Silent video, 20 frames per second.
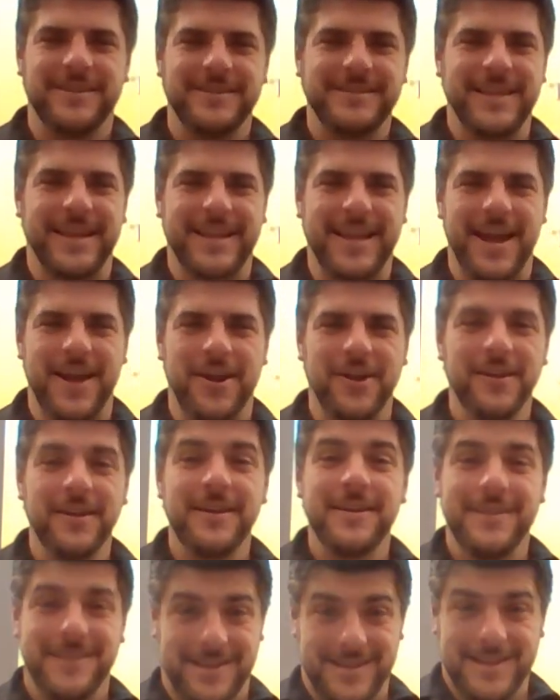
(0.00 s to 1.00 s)
Take
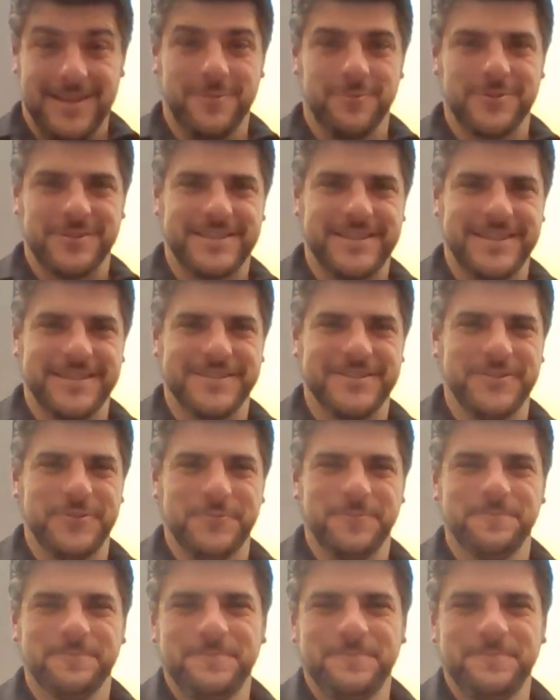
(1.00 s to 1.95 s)
care, and we'll see you soon.